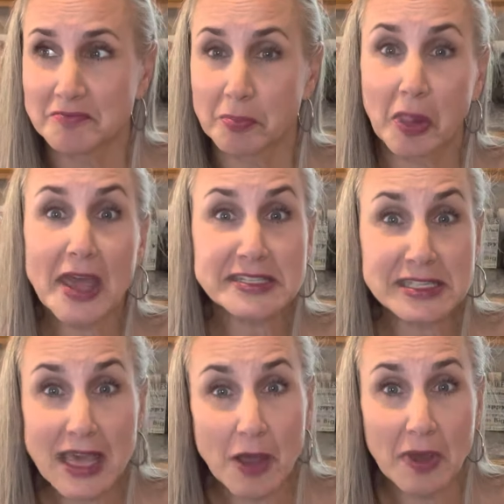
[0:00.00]
blessed in
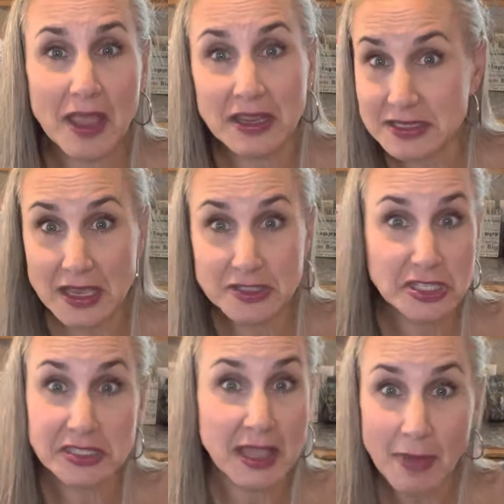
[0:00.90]
that way because I
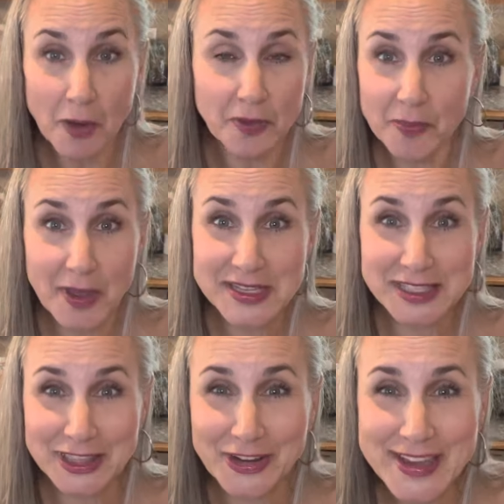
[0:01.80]
just came out with the best that
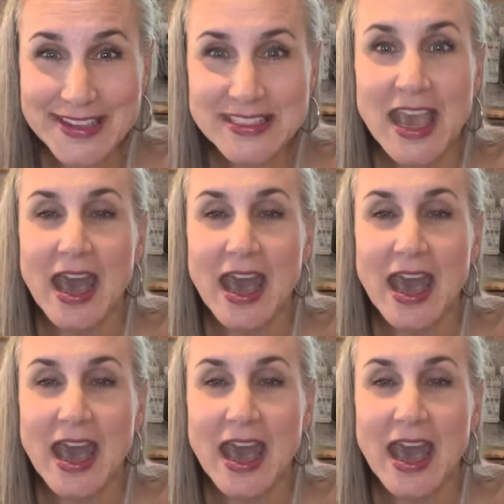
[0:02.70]
there is,